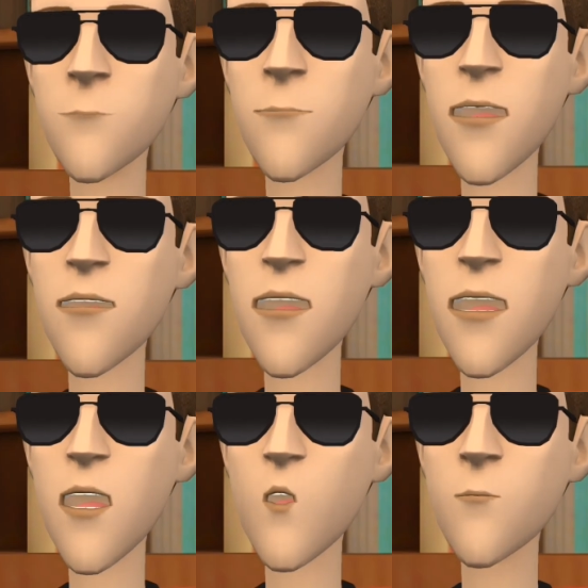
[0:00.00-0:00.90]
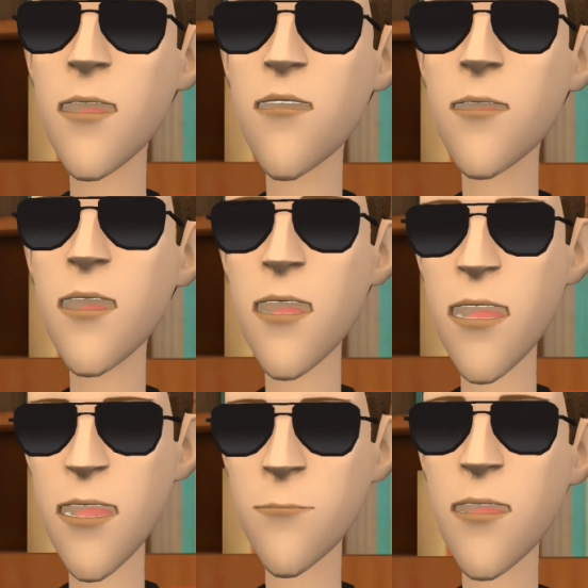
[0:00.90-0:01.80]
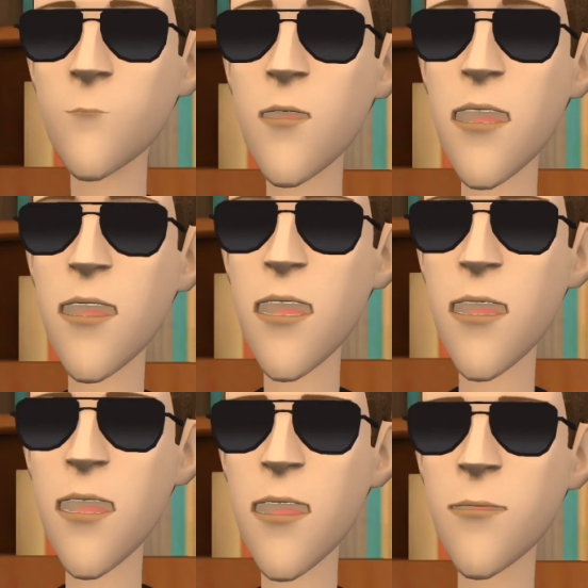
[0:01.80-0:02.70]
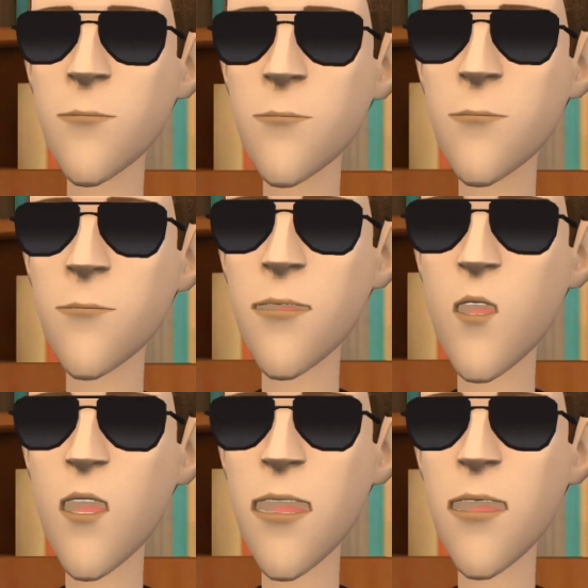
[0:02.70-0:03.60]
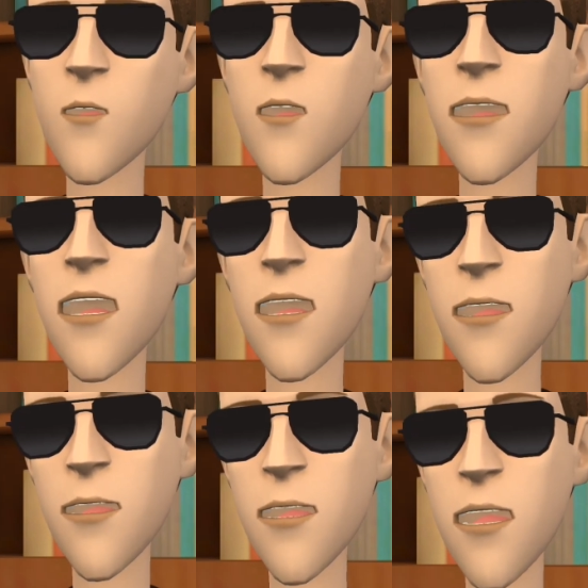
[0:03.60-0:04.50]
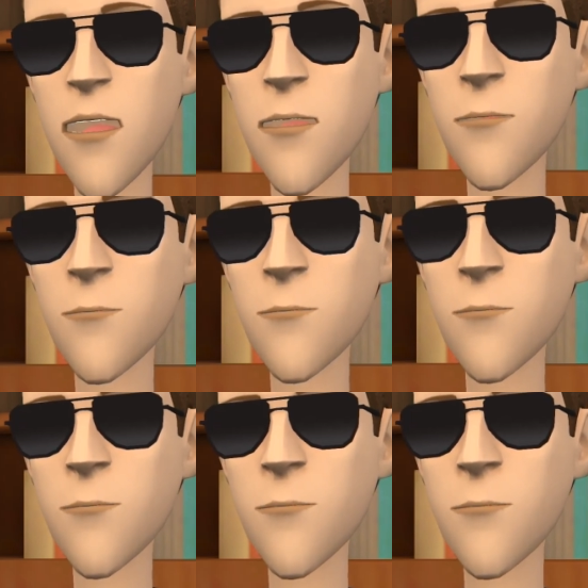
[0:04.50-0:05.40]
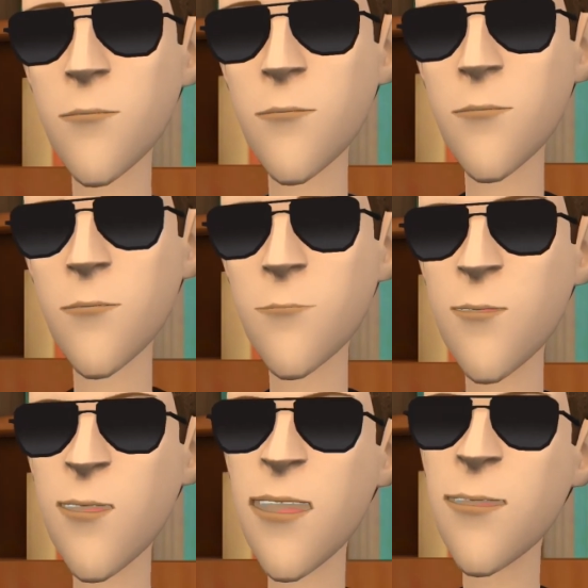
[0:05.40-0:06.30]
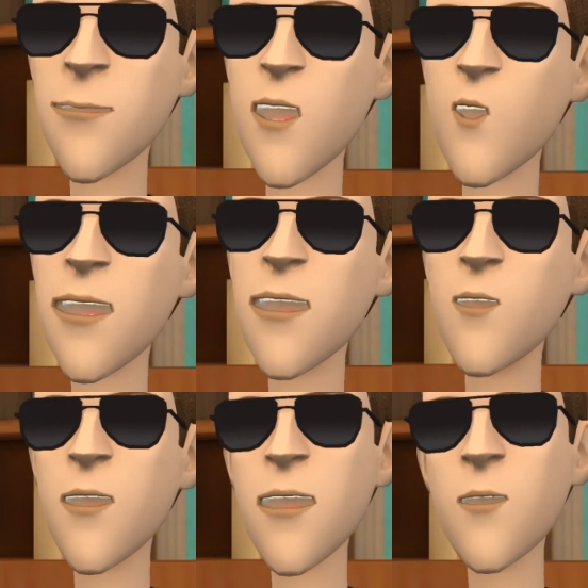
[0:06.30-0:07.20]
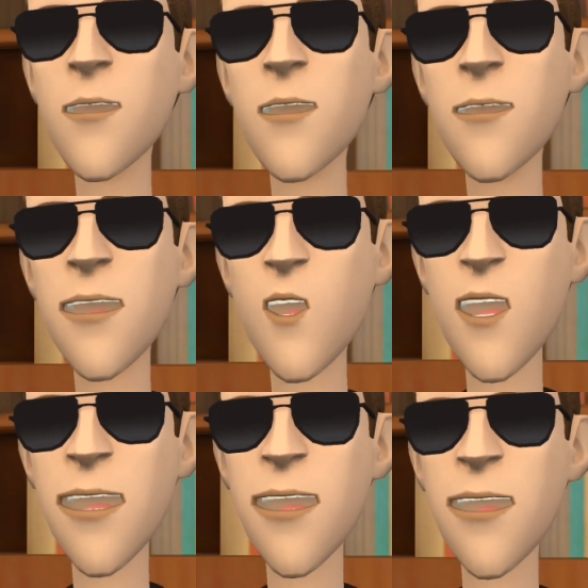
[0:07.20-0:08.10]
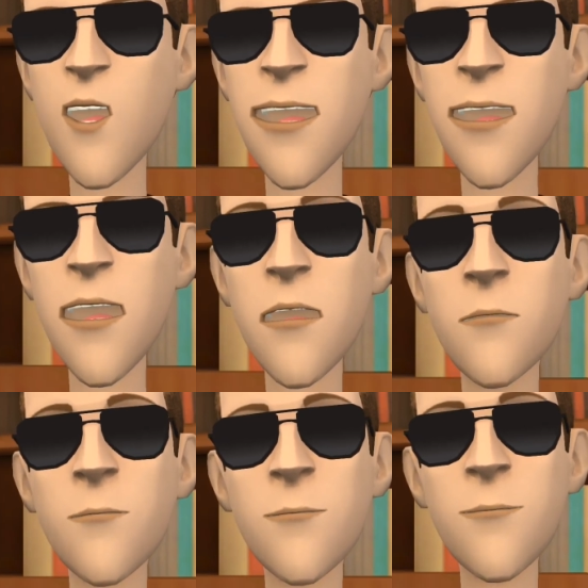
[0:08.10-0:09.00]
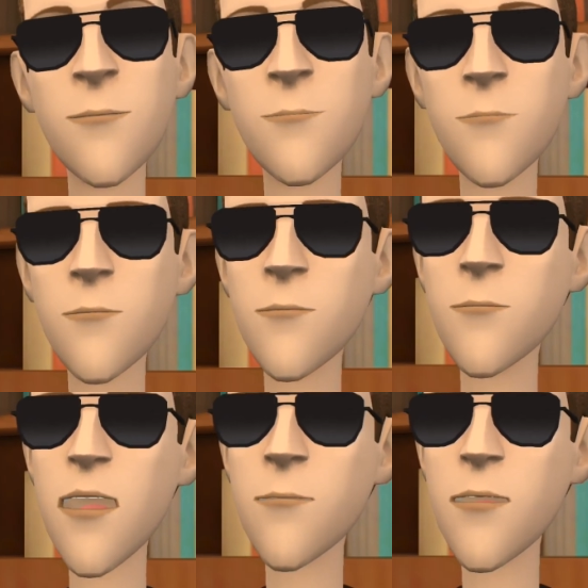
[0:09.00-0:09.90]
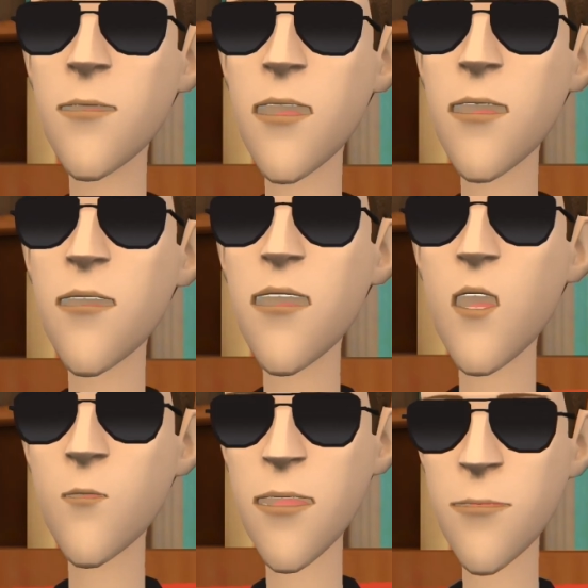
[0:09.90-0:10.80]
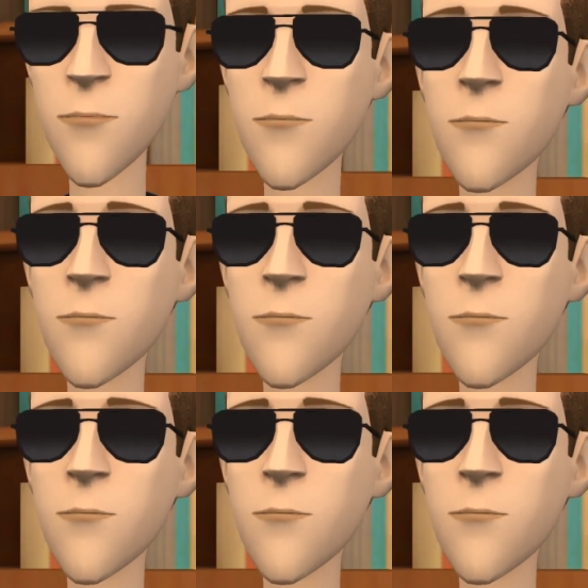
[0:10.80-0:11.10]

People have accused me of saying inappropriate things during social interactions, probably because they don't understand the logical twist in my sense of humor.